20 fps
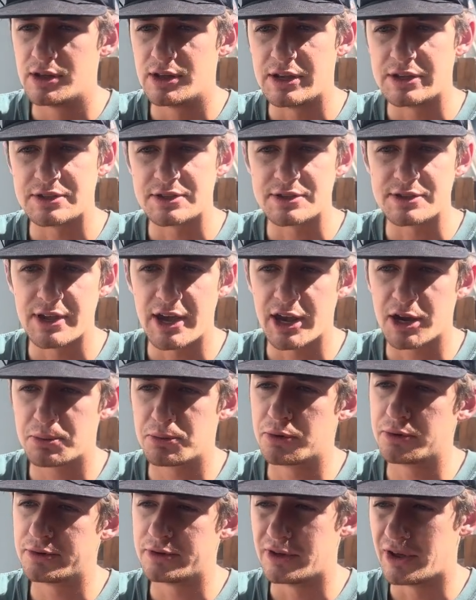Is it
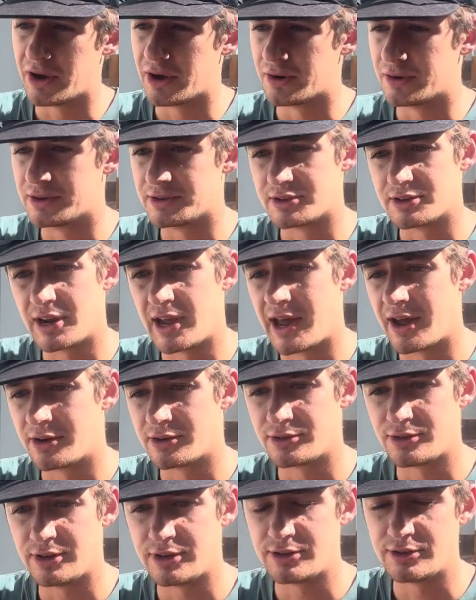stackable? No. Is it a
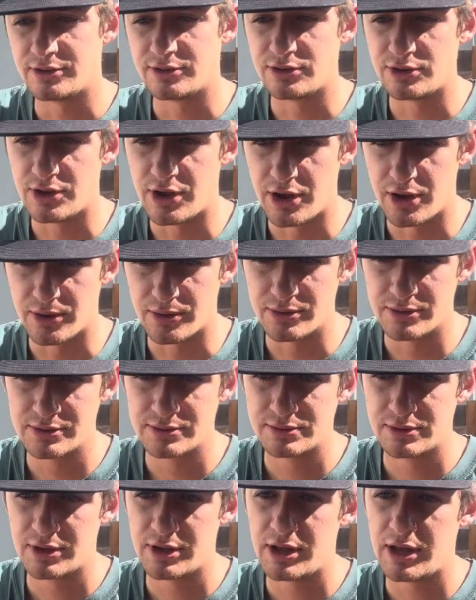hazardous? No.
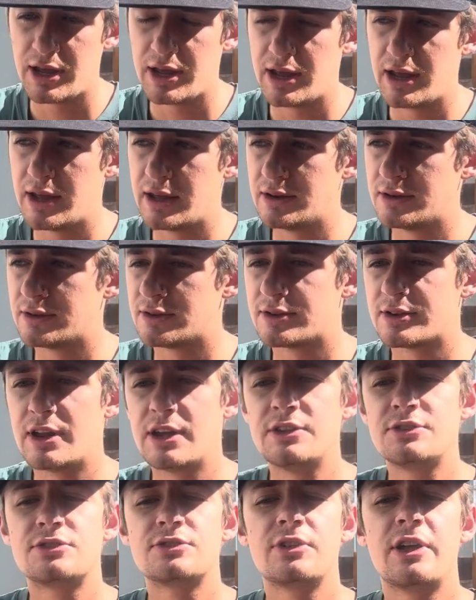And
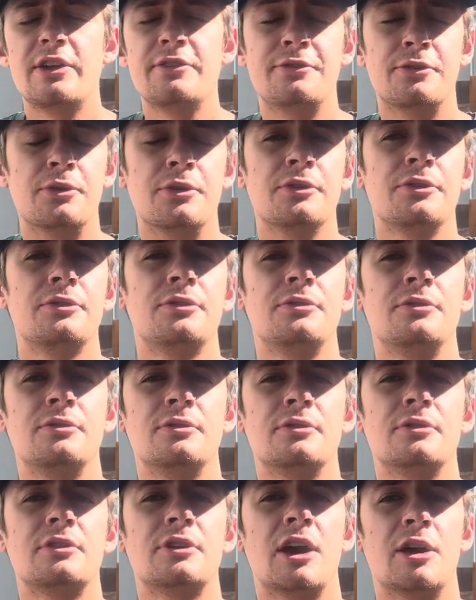today is July 4th.
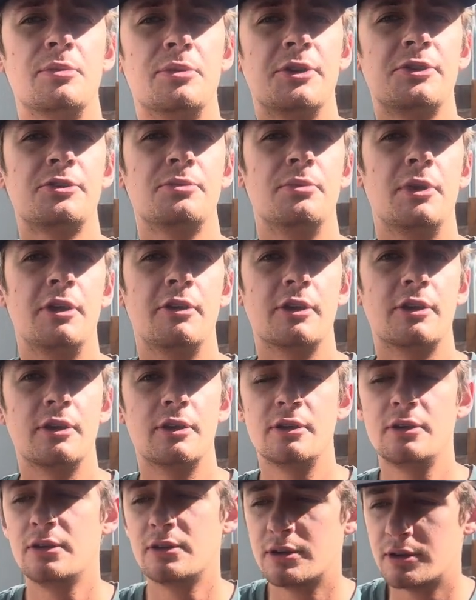God bless
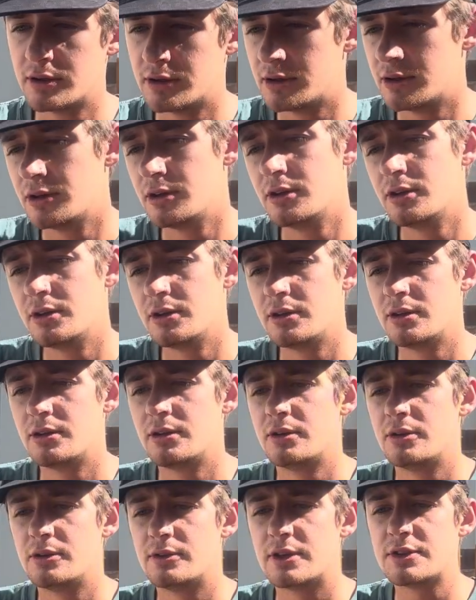America.
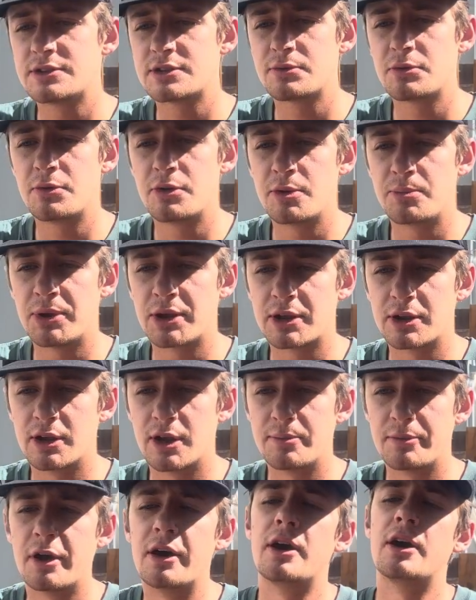Let's say we want to pick it
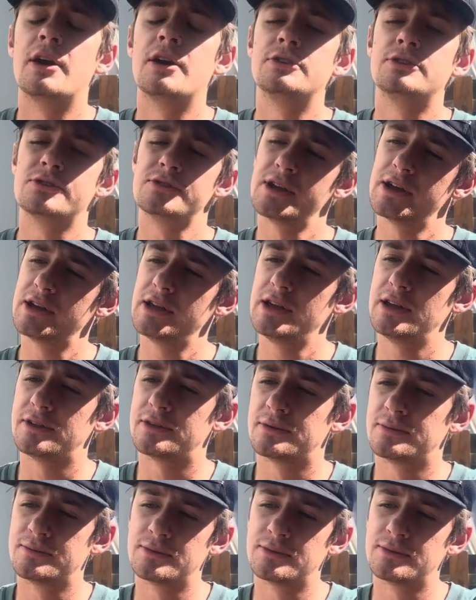up on July 8th.